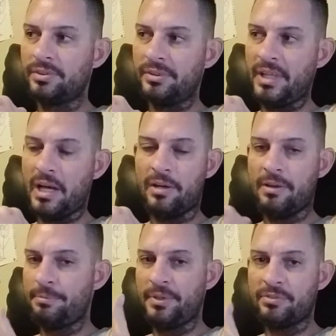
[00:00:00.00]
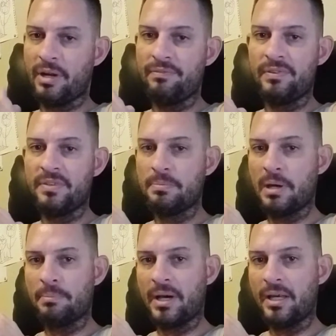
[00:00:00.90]
yeah, everybody's riding
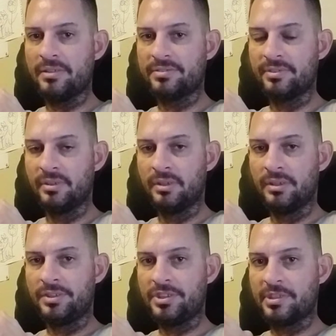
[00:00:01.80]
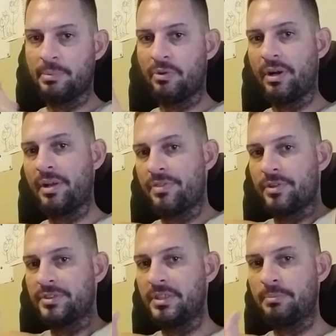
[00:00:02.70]
15-pound bikes. She's gonna be riding a
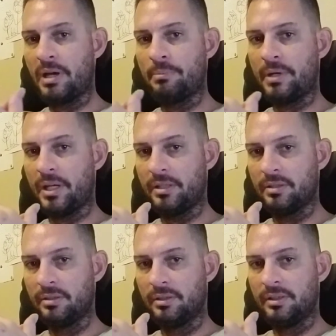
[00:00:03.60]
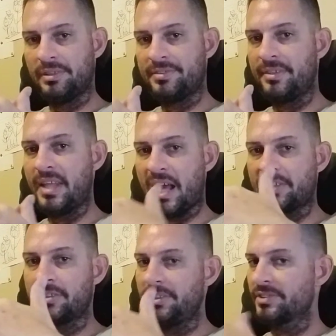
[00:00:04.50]
13-pound bike. It's
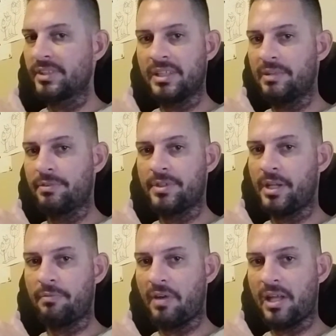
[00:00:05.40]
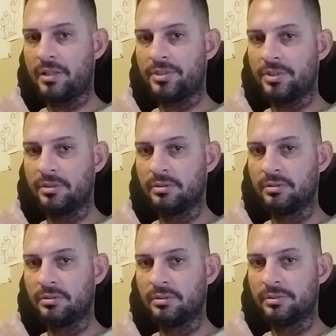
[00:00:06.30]
naturally just gonna give her the advantage,
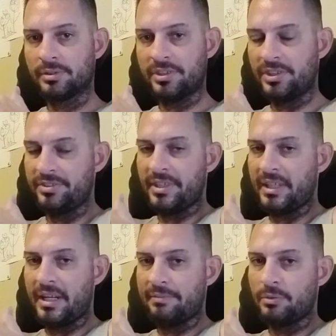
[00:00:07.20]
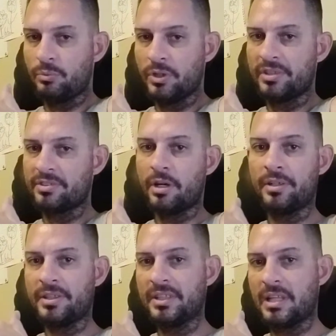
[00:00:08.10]
because she's not gonna have to work as
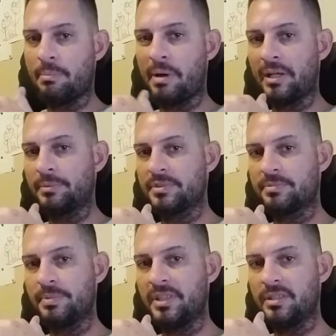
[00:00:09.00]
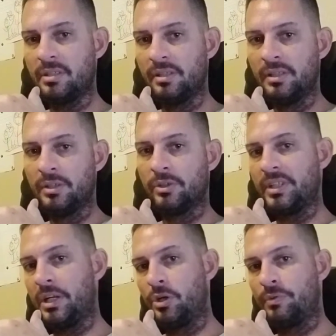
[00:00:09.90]
hard to get that bike up to speed or
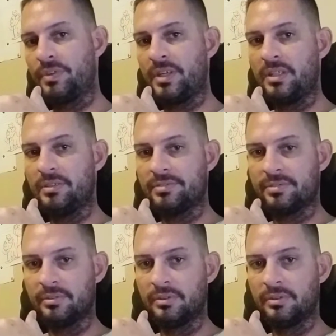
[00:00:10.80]
get it over the hills.